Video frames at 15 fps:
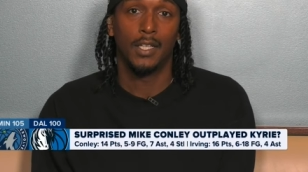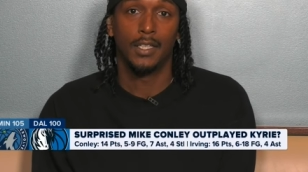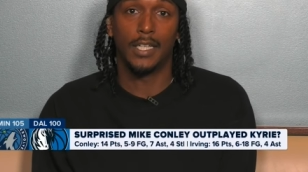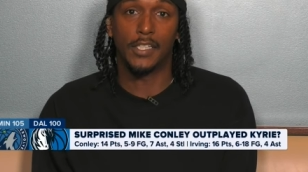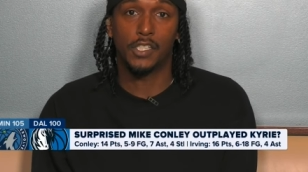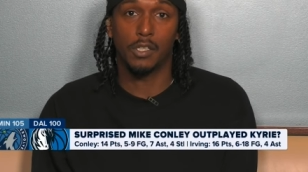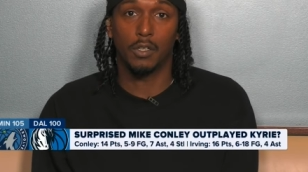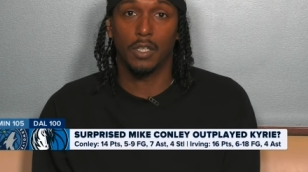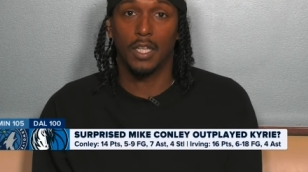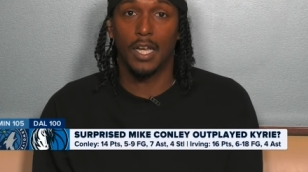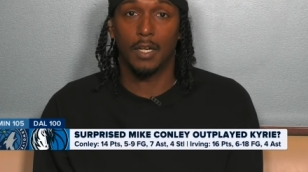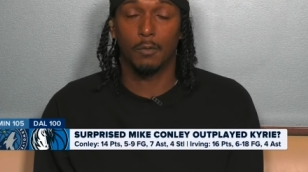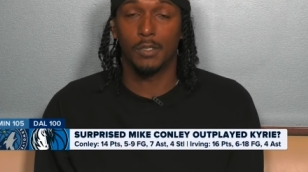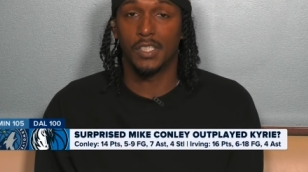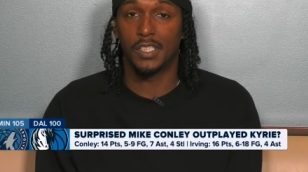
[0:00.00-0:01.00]
They showed a lot
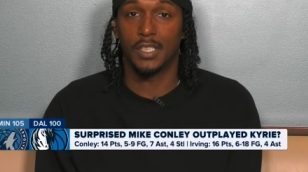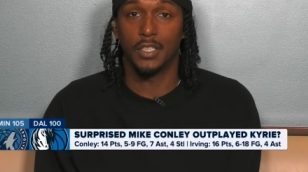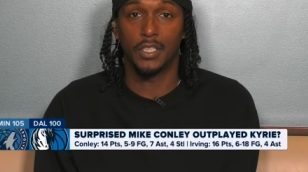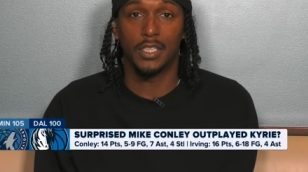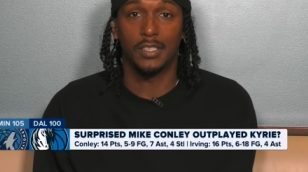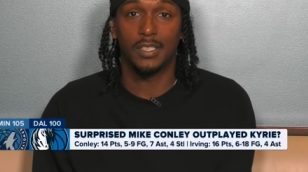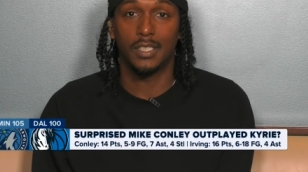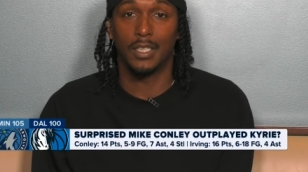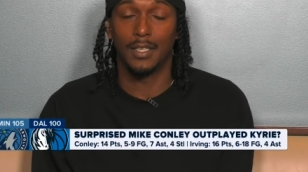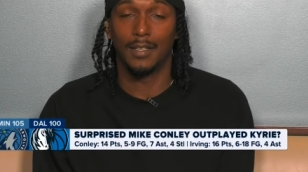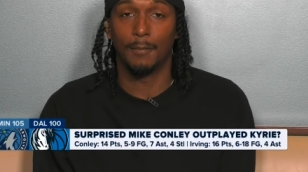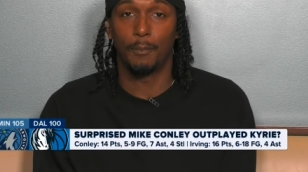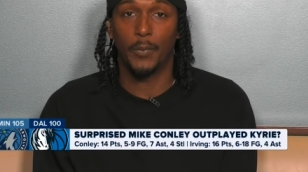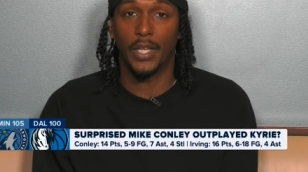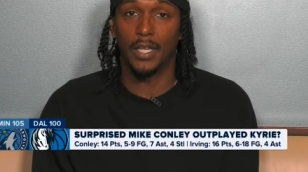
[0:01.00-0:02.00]
of resiliency.
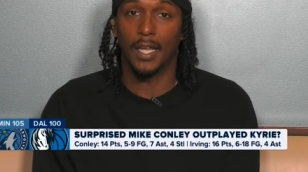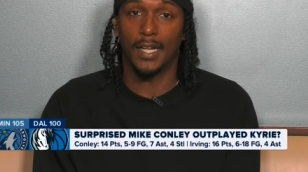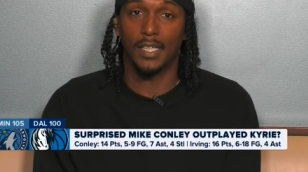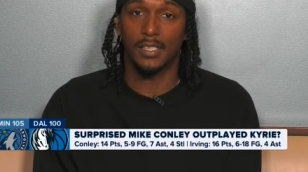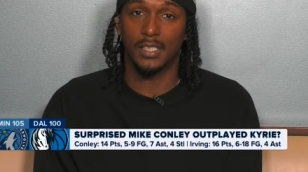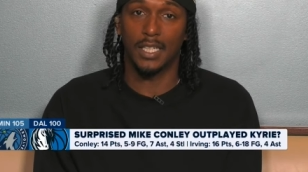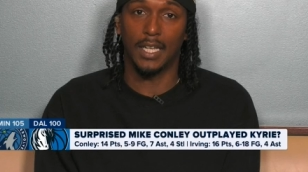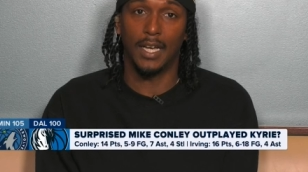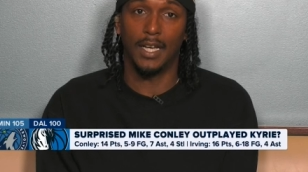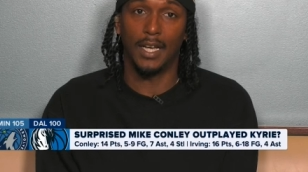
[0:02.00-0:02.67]
And like I said,